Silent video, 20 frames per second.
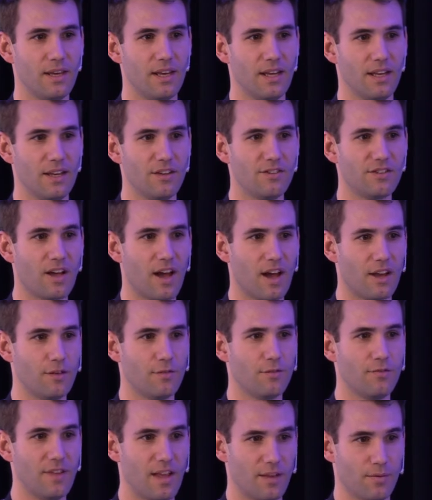in these kind
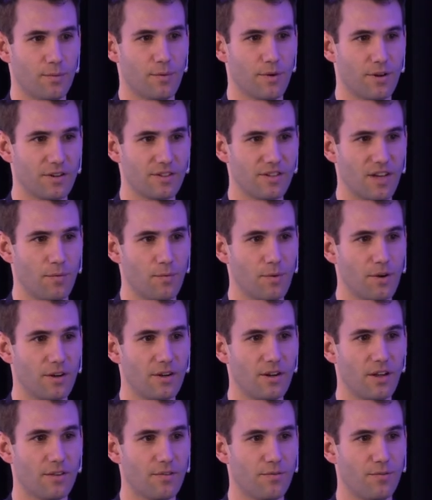of networks. And we're
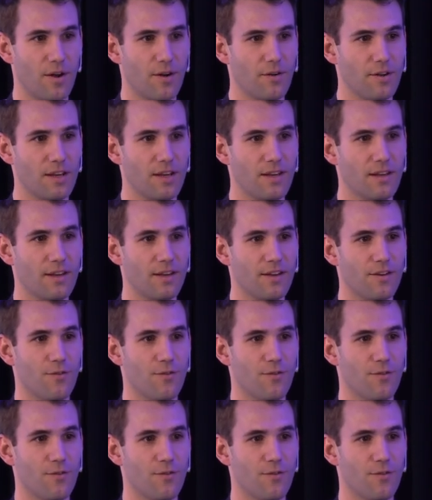not very